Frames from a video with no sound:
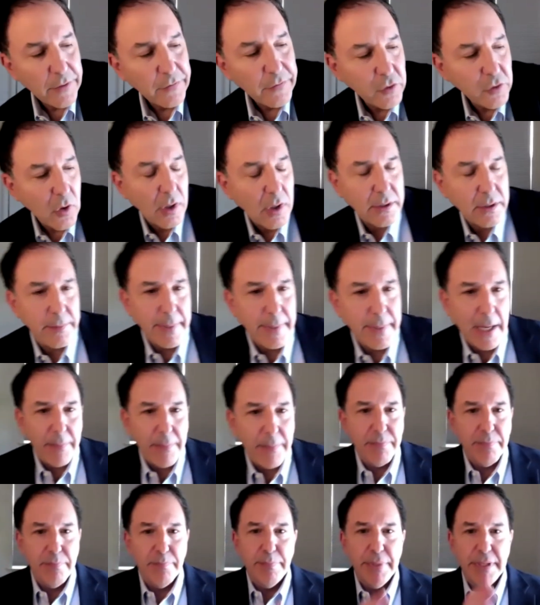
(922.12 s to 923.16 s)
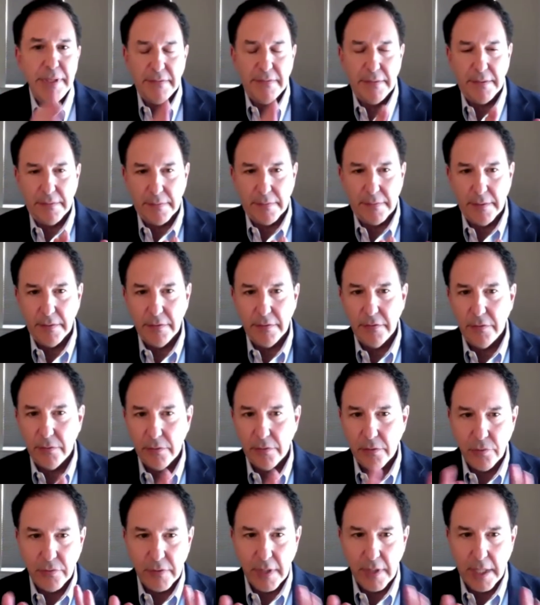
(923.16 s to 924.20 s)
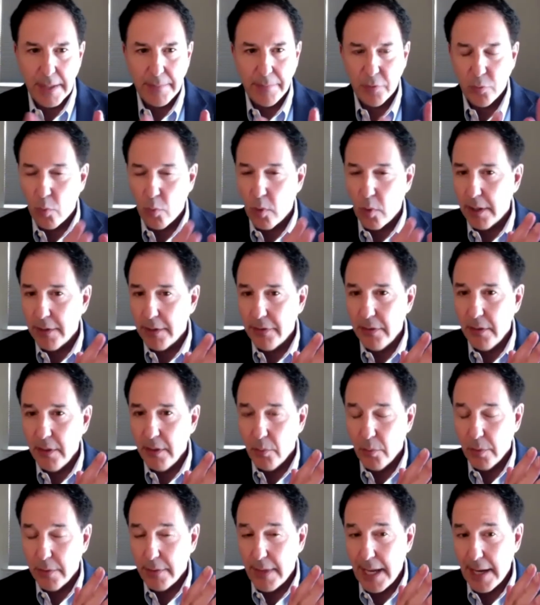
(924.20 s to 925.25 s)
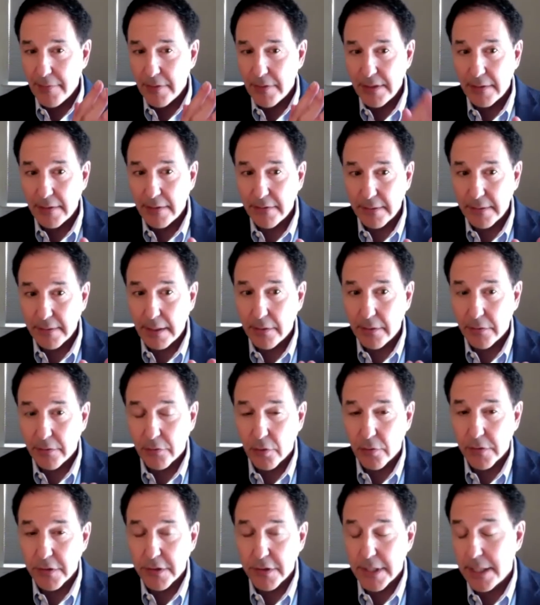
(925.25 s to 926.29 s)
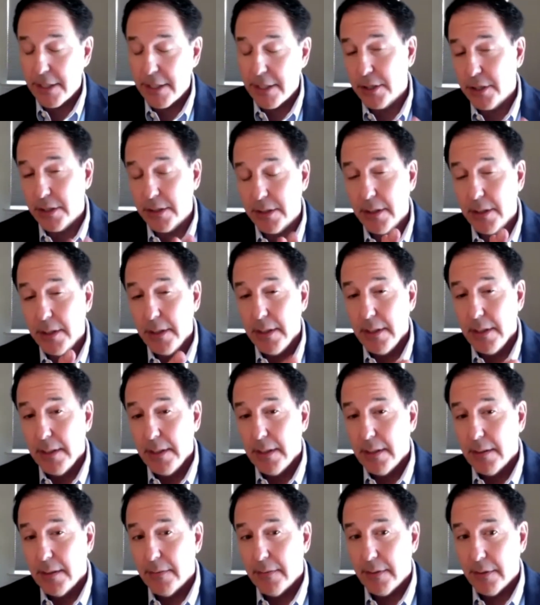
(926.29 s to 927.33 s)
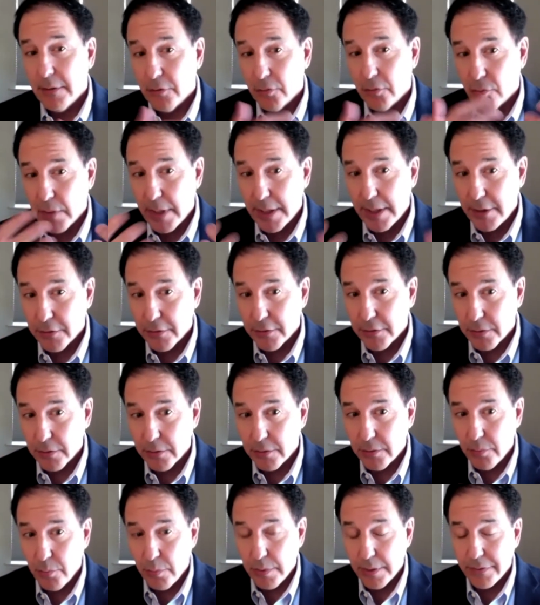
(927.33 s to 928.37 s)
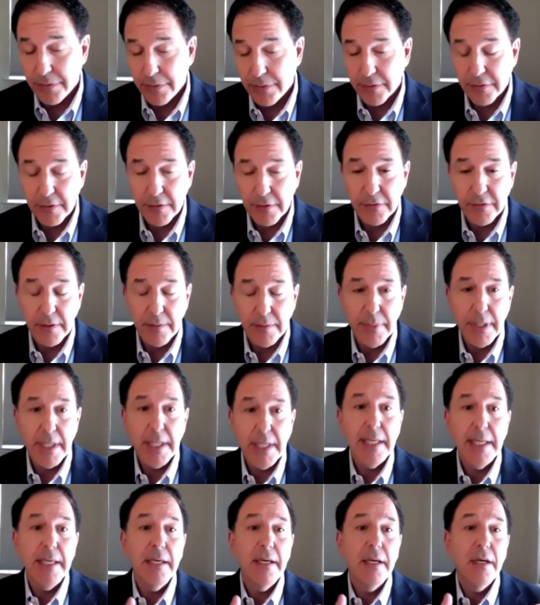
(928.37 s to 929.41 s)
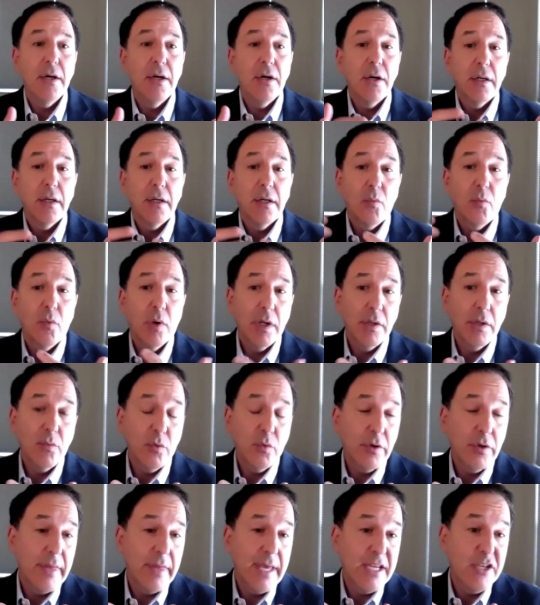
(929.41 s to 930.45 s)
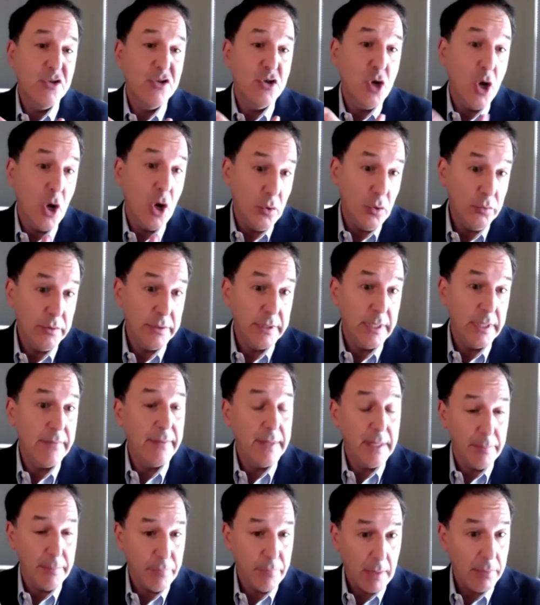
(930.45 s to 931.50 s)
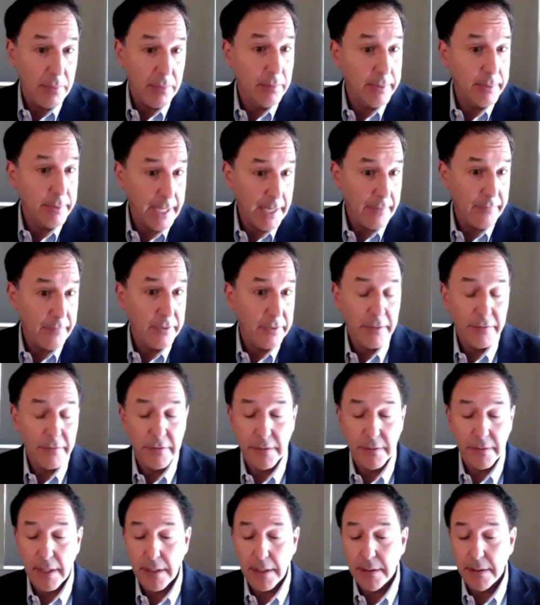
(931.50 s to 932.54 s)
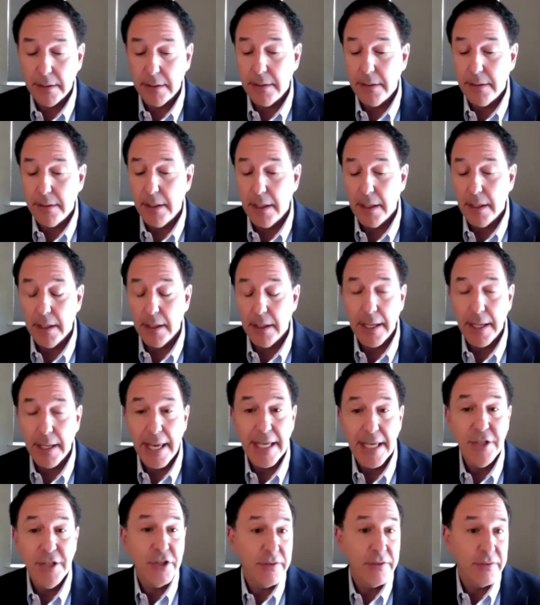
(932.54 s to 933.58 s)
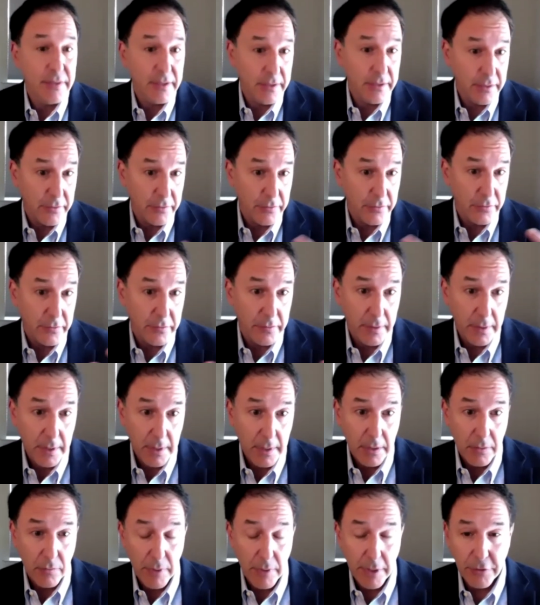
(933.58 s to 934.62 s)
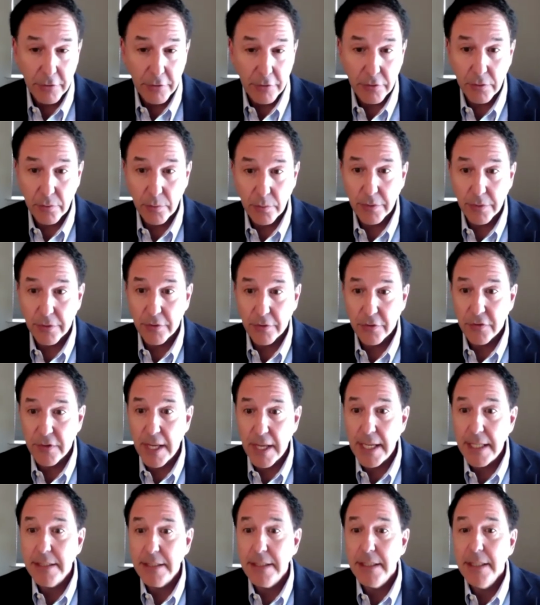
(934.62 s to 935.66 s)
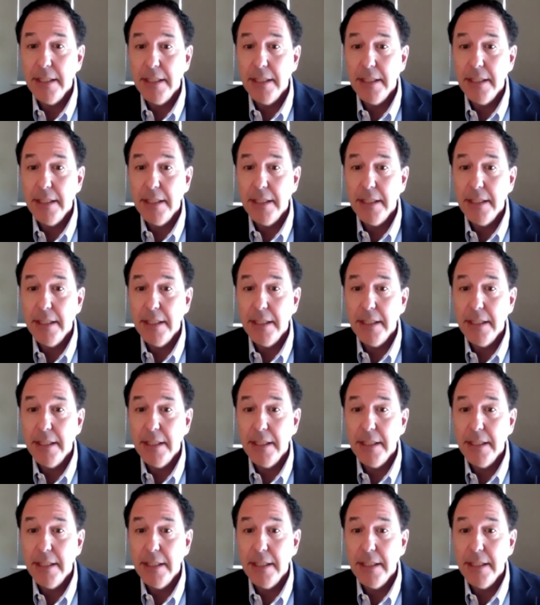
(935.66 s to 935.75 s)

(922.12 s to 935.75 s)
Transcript: talked about businesses, two types. One, where they have a designated service agent that is registered with the CCB. One where they don't, and they probably have a designated agent that is registered with the state.